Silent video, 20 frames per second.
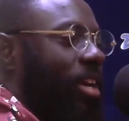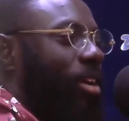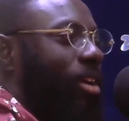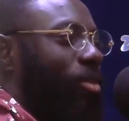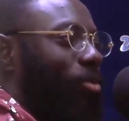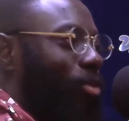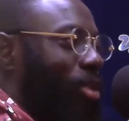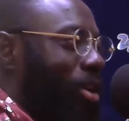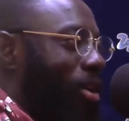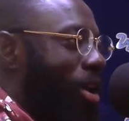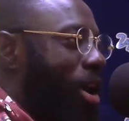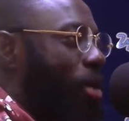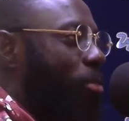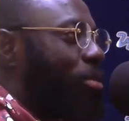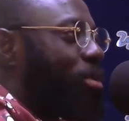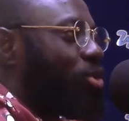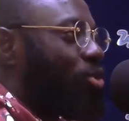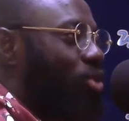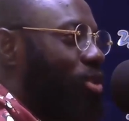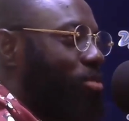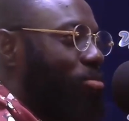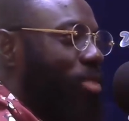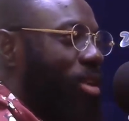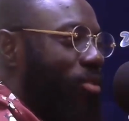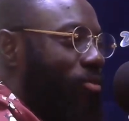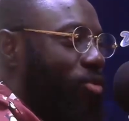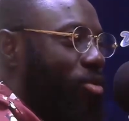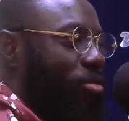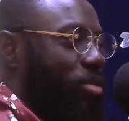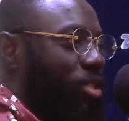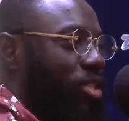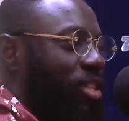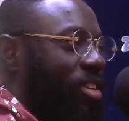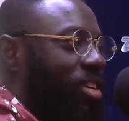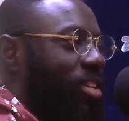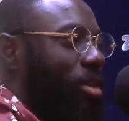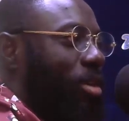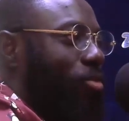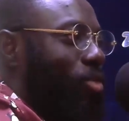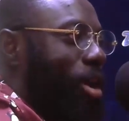The person would pay information
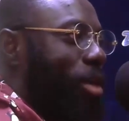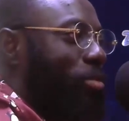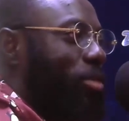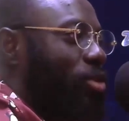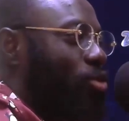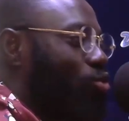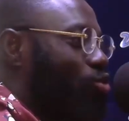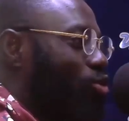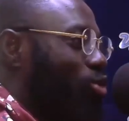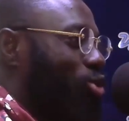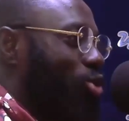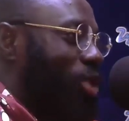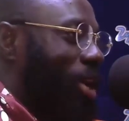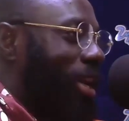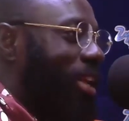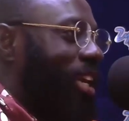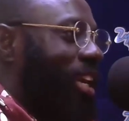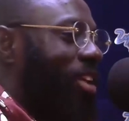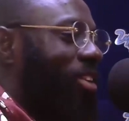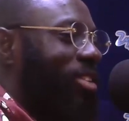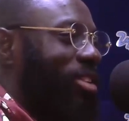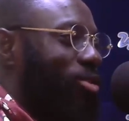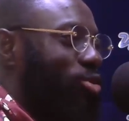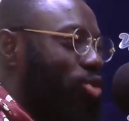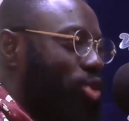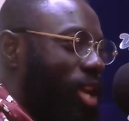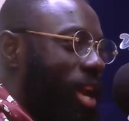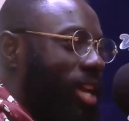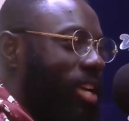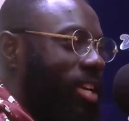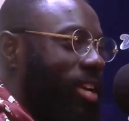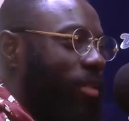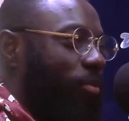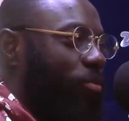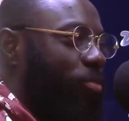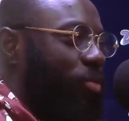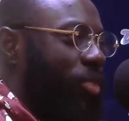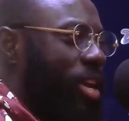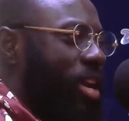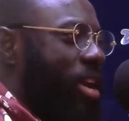now, the person would see, and now they see, and there.
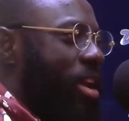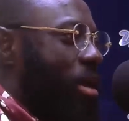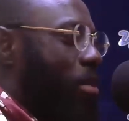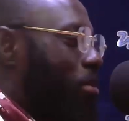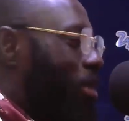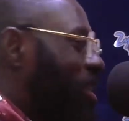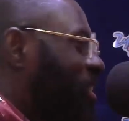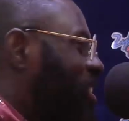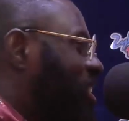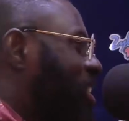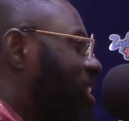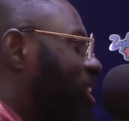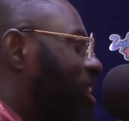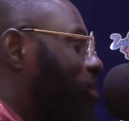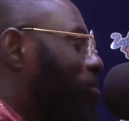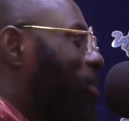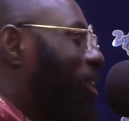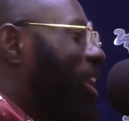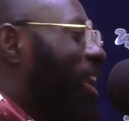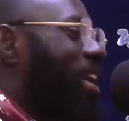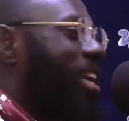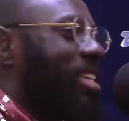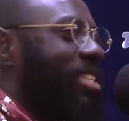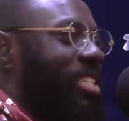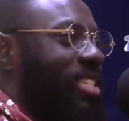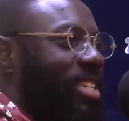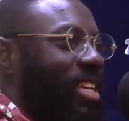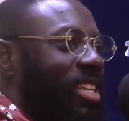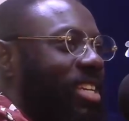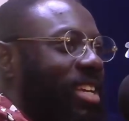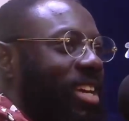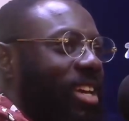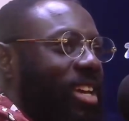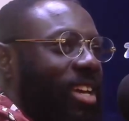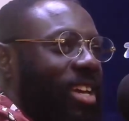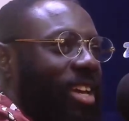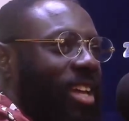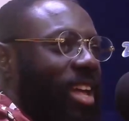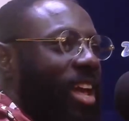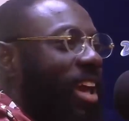But see, manaya to say,
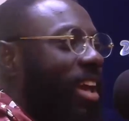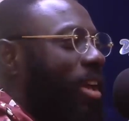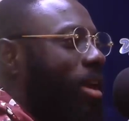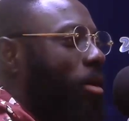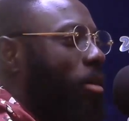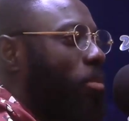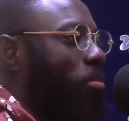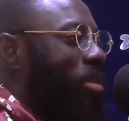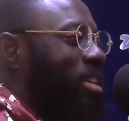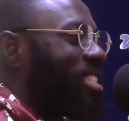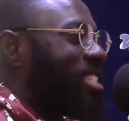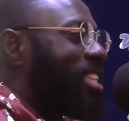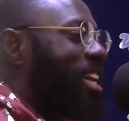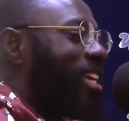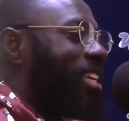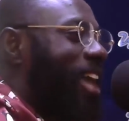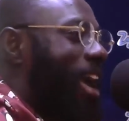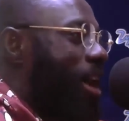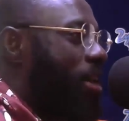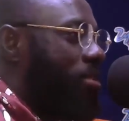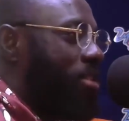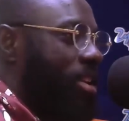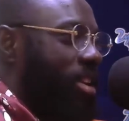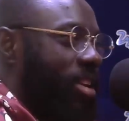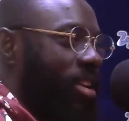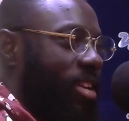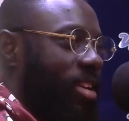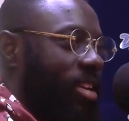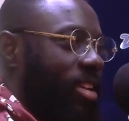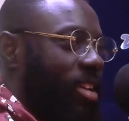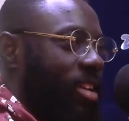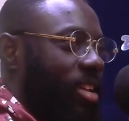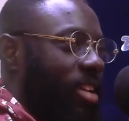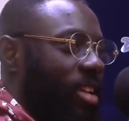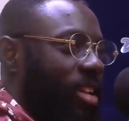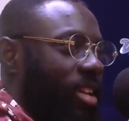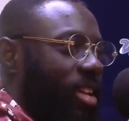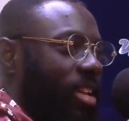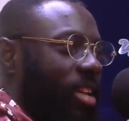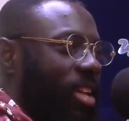a personal diary.
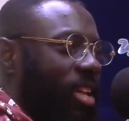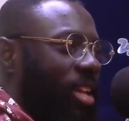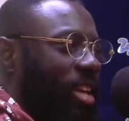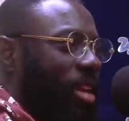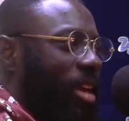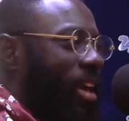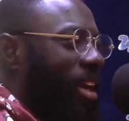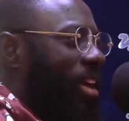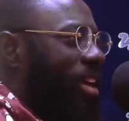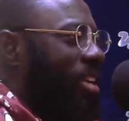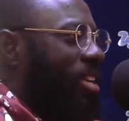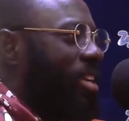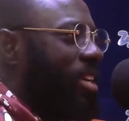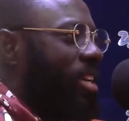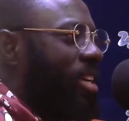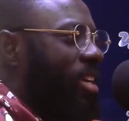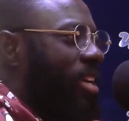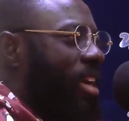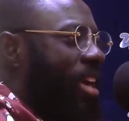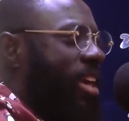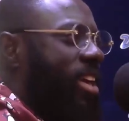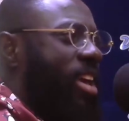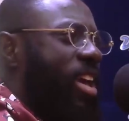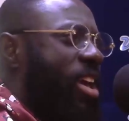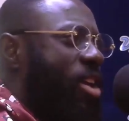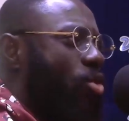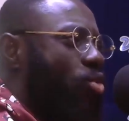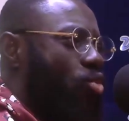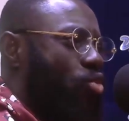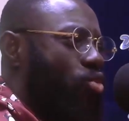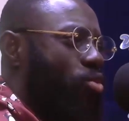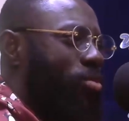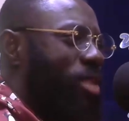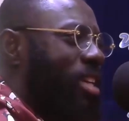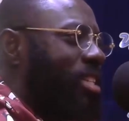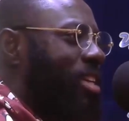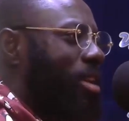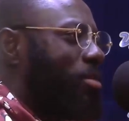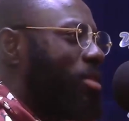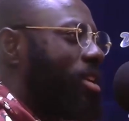And
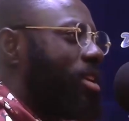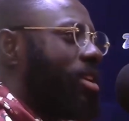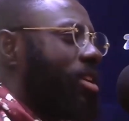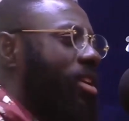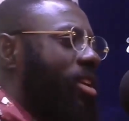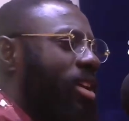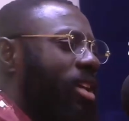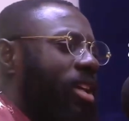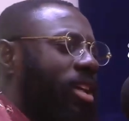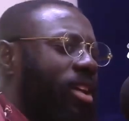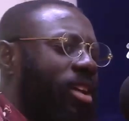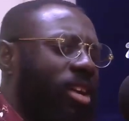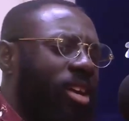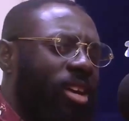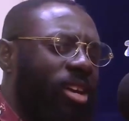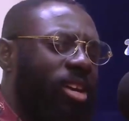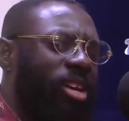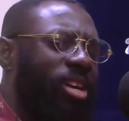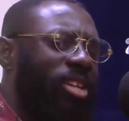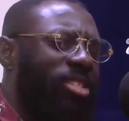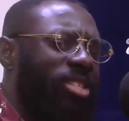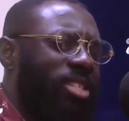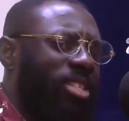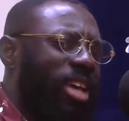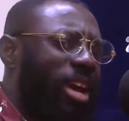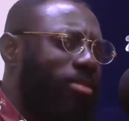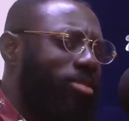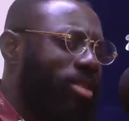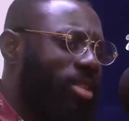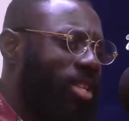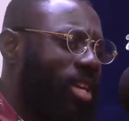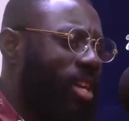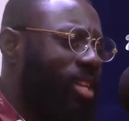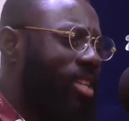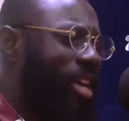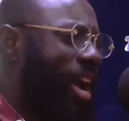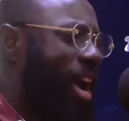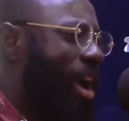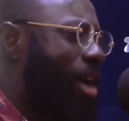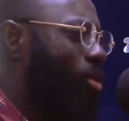that's I mean, it is absurd
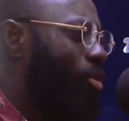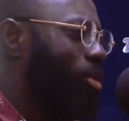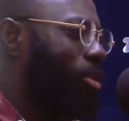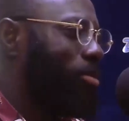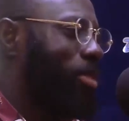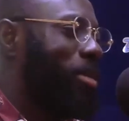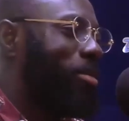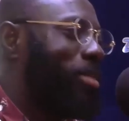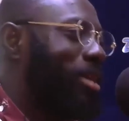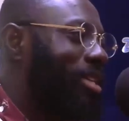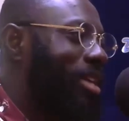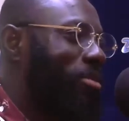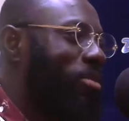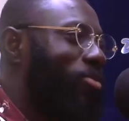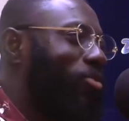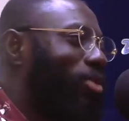how but I mean,